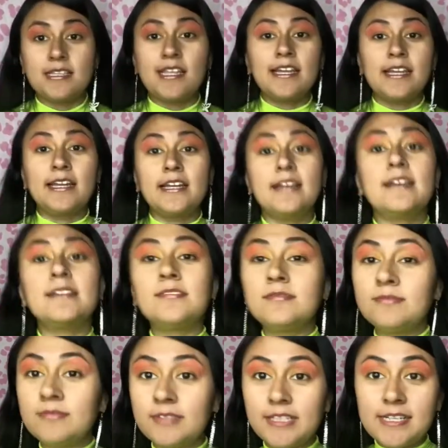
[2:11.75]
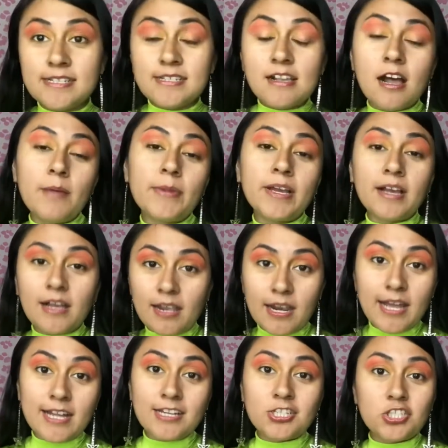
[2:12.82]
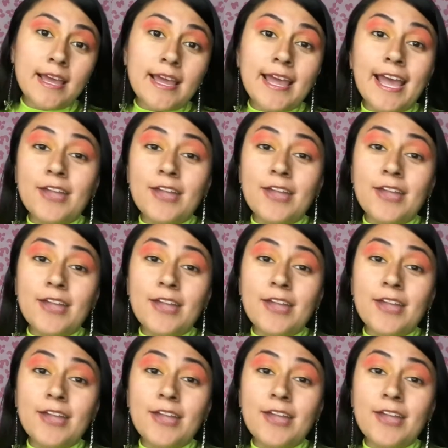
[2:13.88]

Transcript: Like these come in clutch